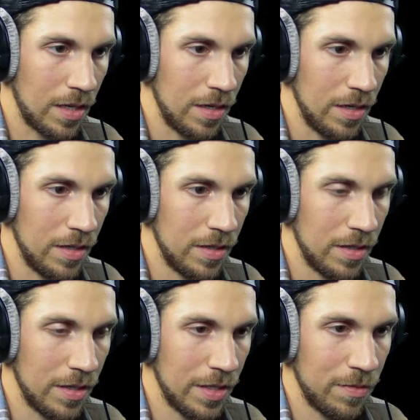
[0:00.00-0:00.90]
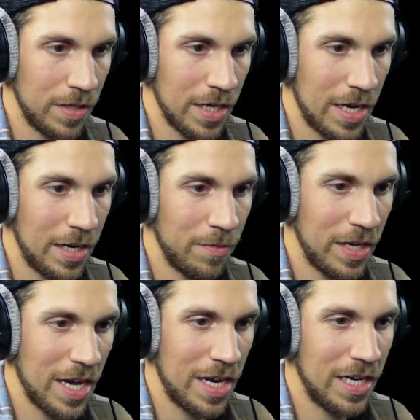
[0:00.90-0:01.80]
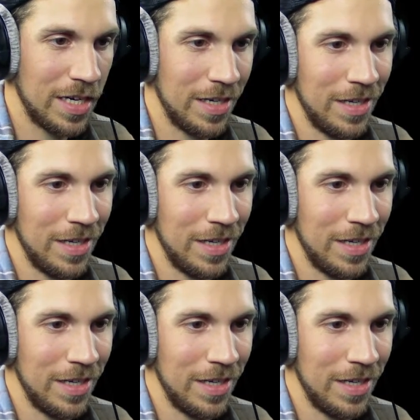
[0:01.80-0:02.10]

All right, I think we got it. We got it.